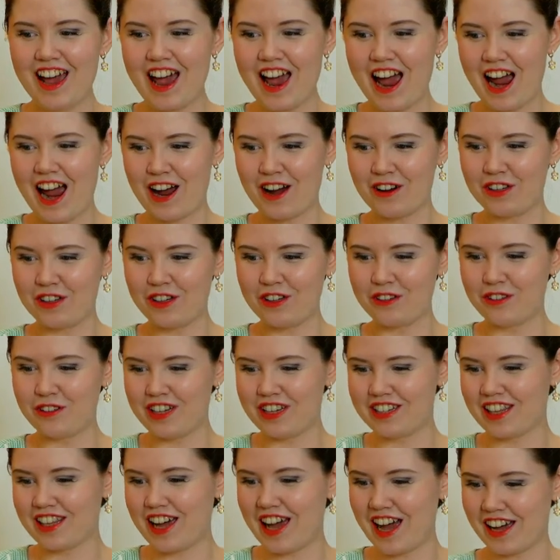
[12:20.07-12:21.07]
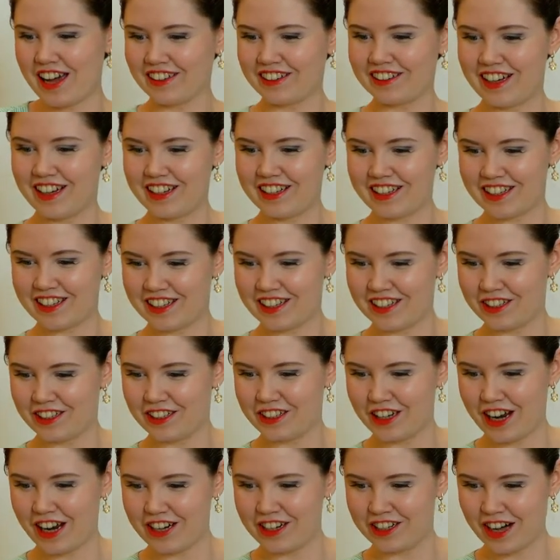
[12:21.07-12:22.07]
how cute is that? Let's
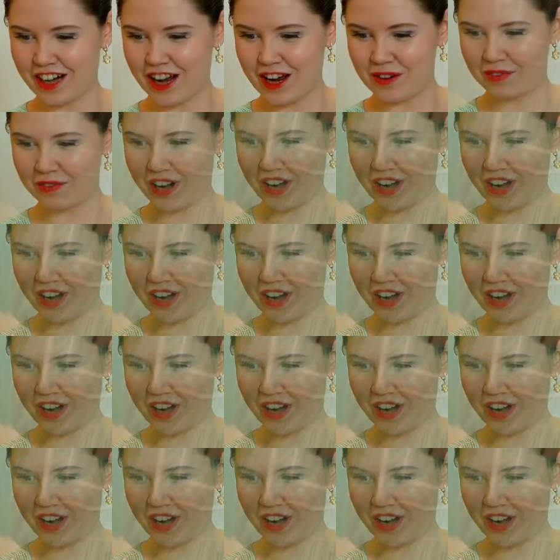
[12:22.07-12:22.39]
change camera